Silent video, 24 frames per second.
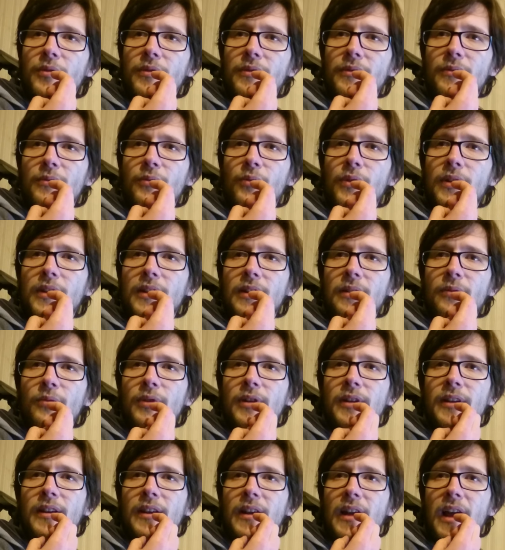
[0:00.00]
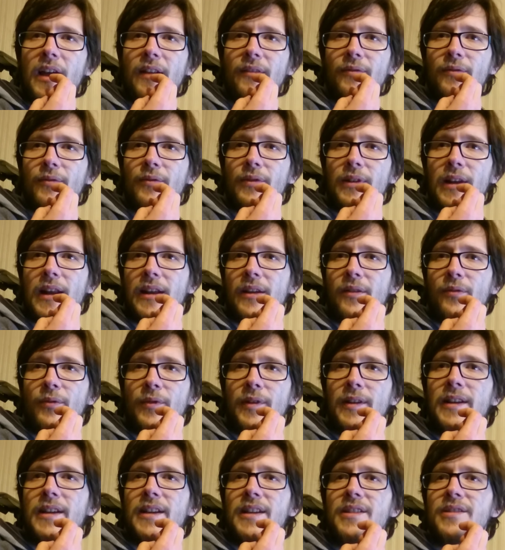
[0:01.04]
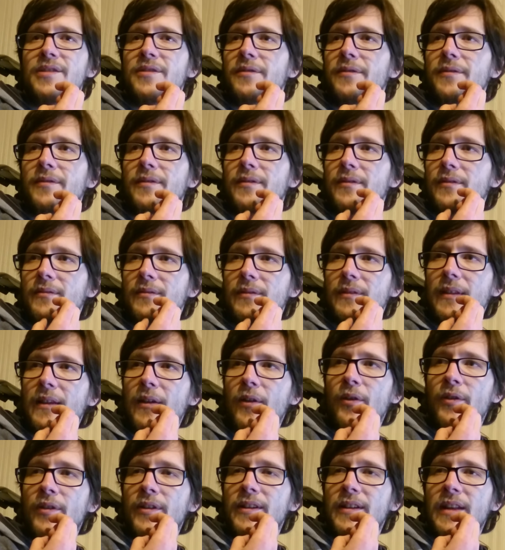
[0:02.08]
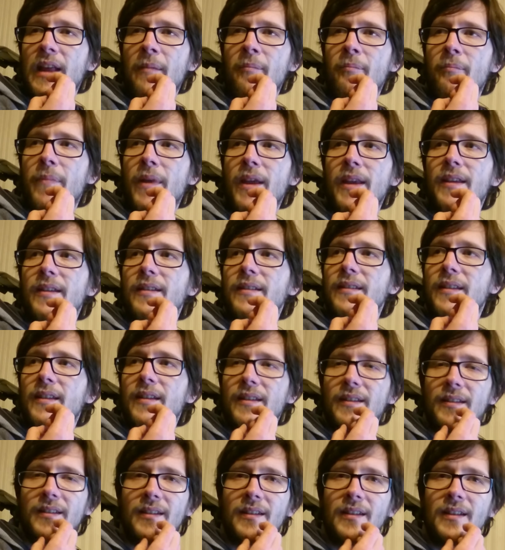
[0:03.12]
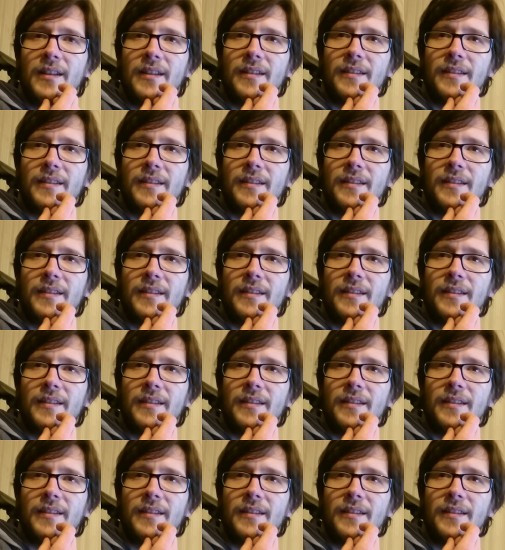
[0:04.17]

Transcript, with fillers: so we, we didn't have like really issues other than paying